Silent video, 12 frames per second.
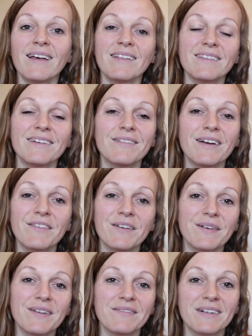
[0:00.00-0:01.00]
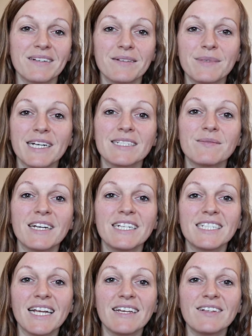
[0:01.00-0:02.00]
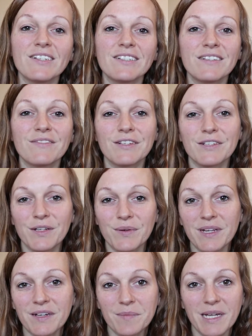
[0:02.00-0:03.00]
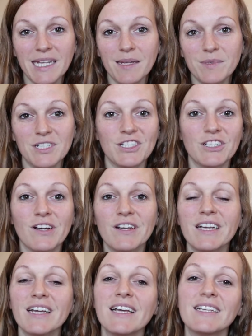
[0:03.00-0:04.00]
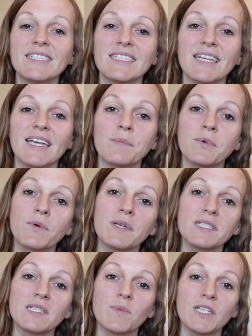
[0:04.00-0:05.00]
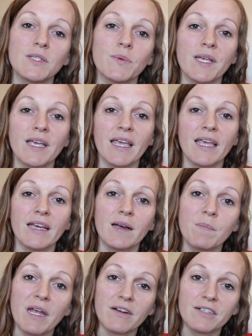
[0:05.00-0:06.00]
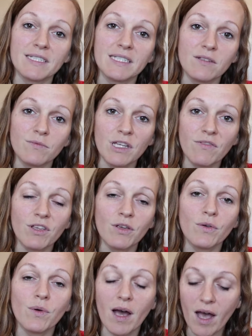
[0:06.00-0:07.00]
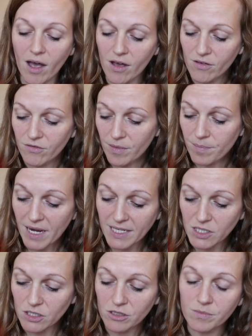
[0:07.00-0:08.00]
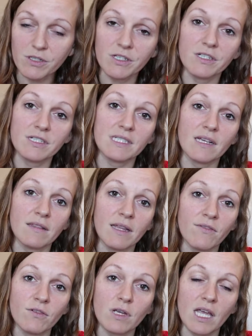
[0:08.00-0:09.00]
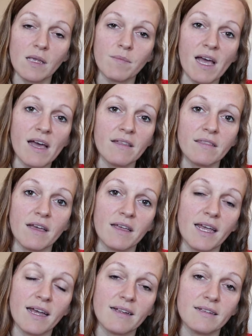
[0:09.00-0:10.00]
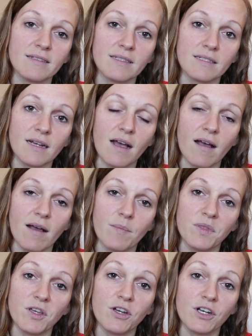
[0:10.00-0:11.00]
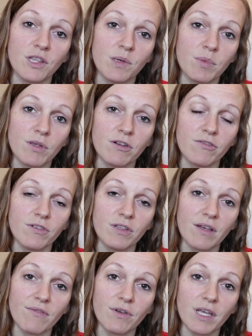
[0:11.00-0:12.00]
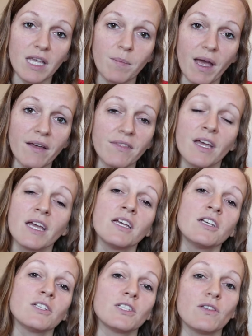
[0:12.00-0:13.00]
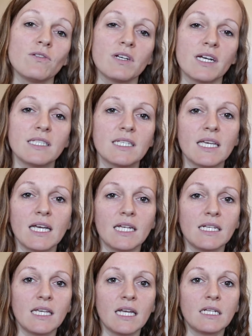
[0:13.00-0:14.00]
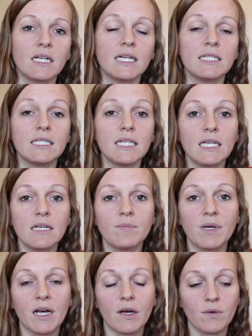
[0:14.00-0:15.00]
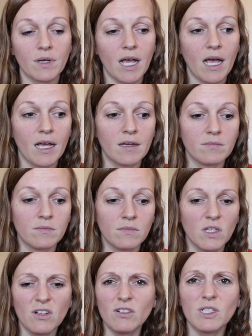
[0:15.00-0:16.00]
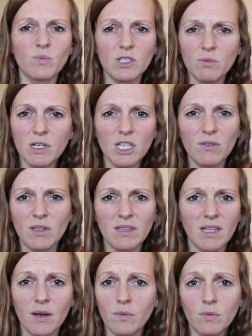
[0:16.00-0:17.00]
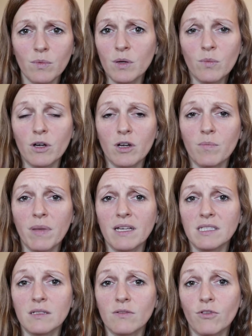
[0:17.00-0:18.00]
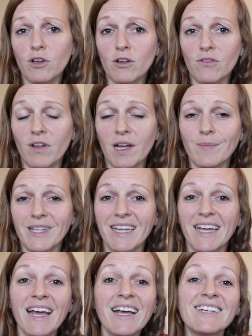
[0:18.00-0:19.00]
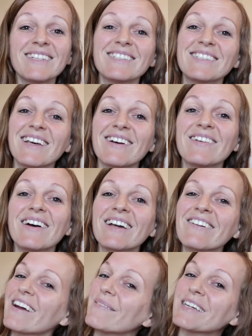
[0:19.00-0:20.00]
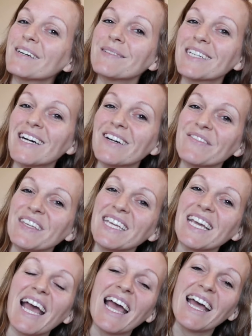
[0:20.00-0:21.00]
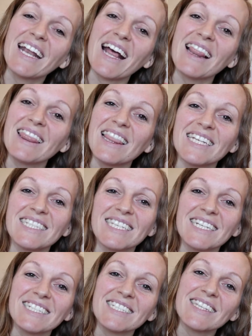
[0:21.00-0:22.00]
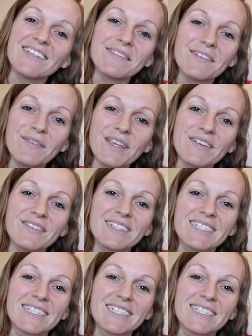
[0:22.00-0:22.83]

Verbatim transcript: Hello everyone, welcome back to my channel. If you're new here, my name is Shauna and today I'm going to be doing a comparison review of Master Book's Level K Math against um, The Good and the Beautiful Level K Math. So you guys can kind of get an idea about, um, you know, just which one you think that would work best for your family. So grab a cup of coffee and let's get into the review.